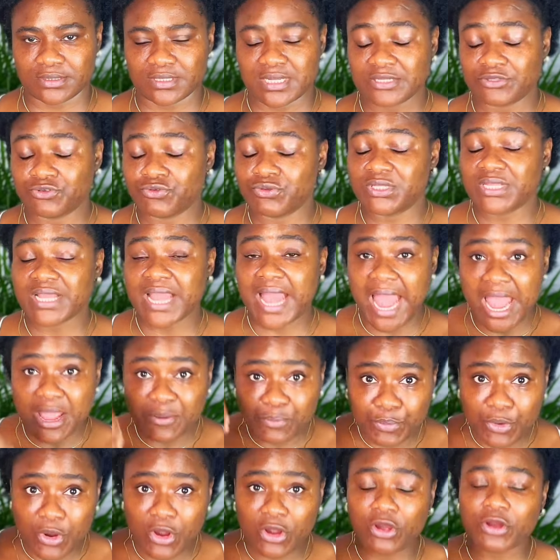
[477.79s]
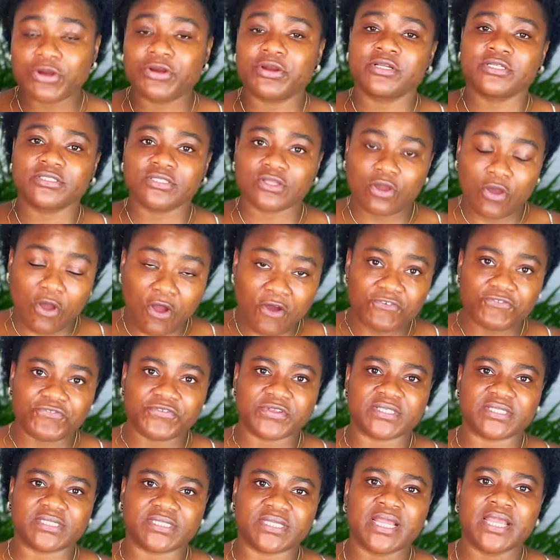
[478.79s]
to the Einbürgerung
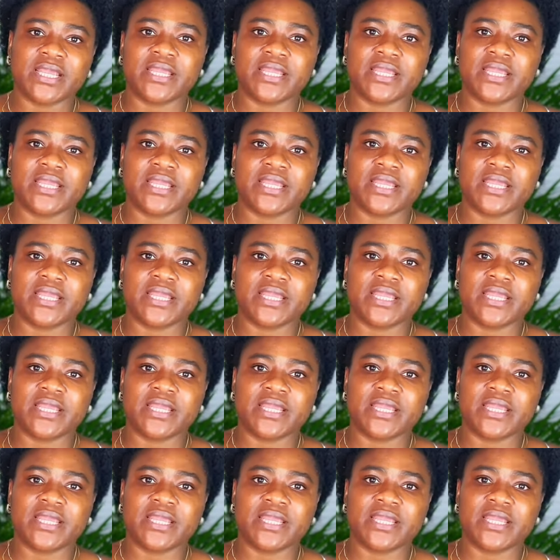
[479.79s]
office